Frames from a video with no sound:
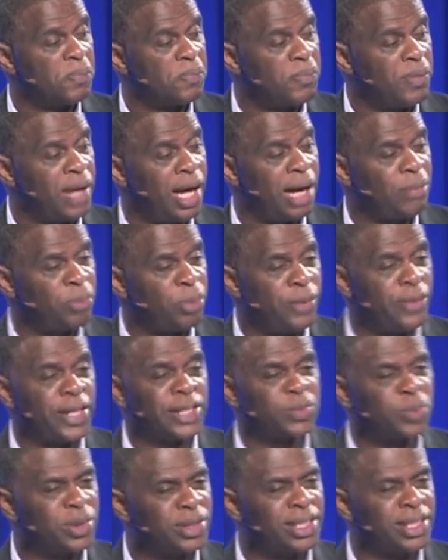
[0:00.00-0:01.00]
I pray
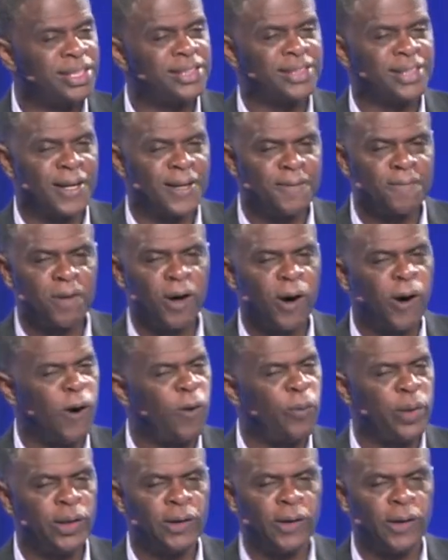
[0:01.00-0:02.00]
that's what they say
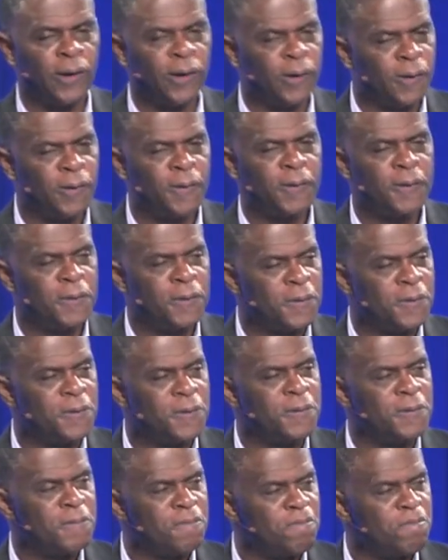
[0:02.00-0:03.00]
all week long.
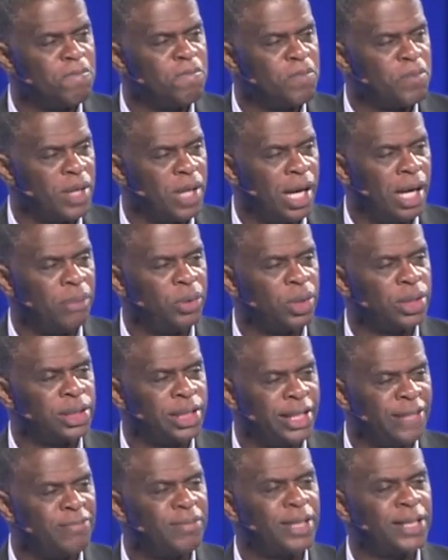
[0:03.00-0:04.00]
I'm going to
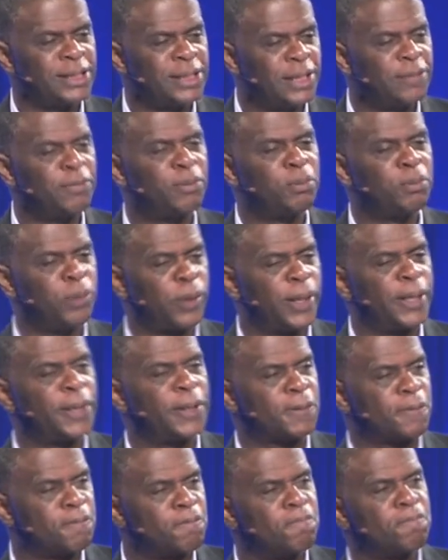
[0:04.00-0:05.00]
give myself a break.
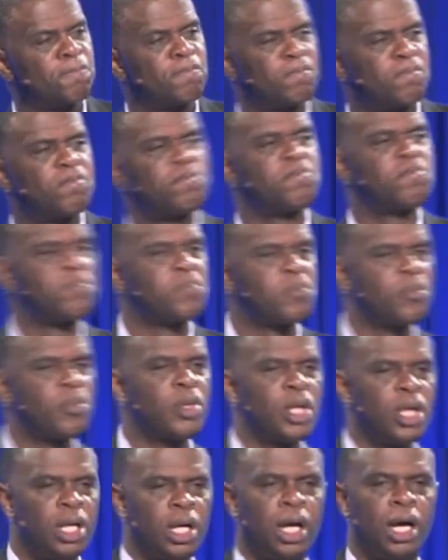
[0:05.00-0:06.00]

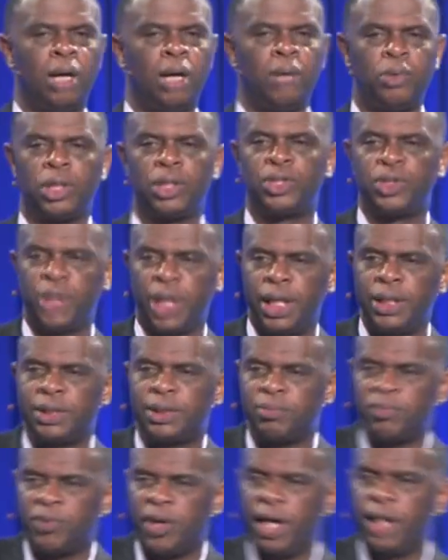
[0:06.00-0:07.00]
I'm going to change
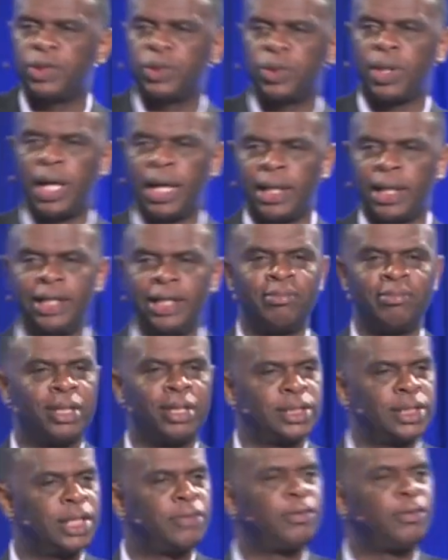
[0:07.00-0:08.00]
some things so that I can give
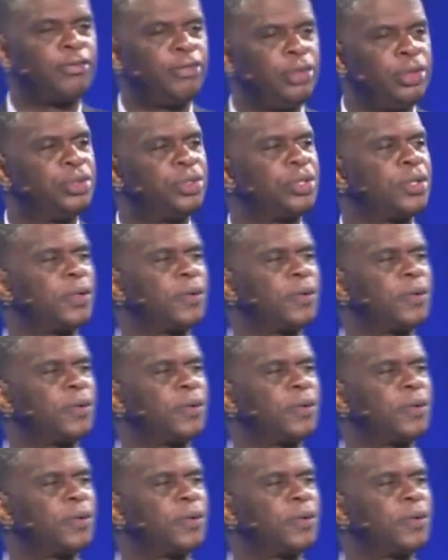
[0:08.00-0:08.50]
myself a future.